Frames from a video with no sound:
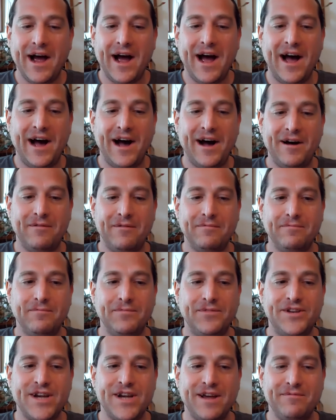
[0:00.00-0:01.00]
Um,
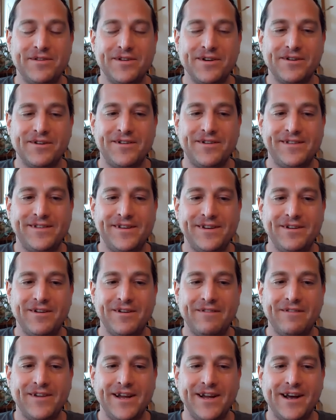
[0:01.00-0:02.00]
James or Chris, did you
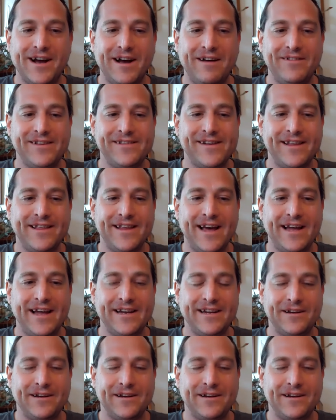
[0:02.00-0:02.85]
have any comments on that?